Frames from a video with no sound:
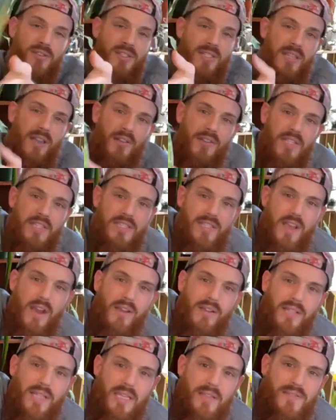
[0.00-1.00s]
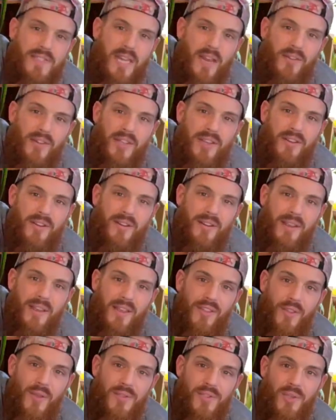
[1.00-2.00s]
you see all these young leaves down here?
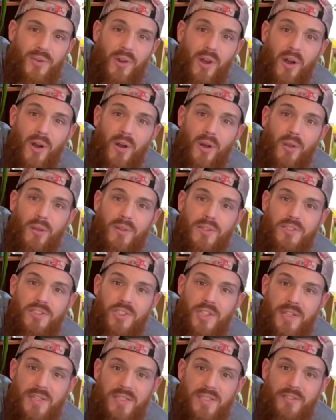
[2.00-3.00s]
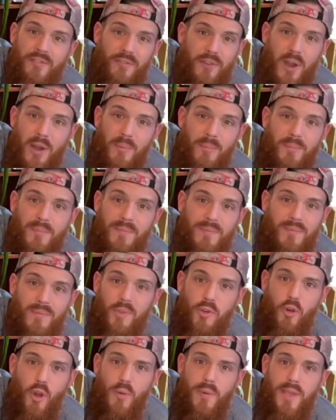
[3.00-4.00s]
Those are all just from
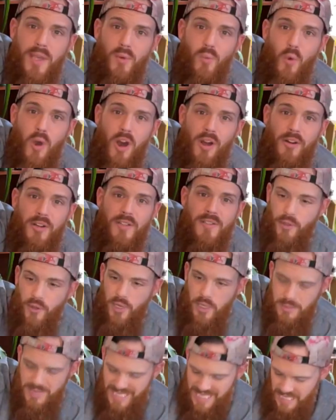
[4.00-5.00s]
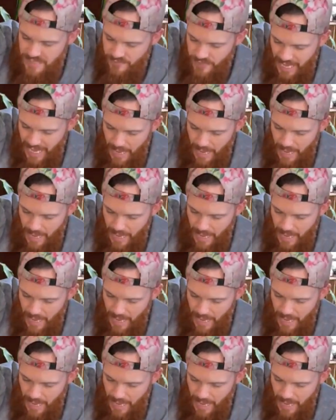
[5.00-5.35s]
growing in water, but they're gonna be even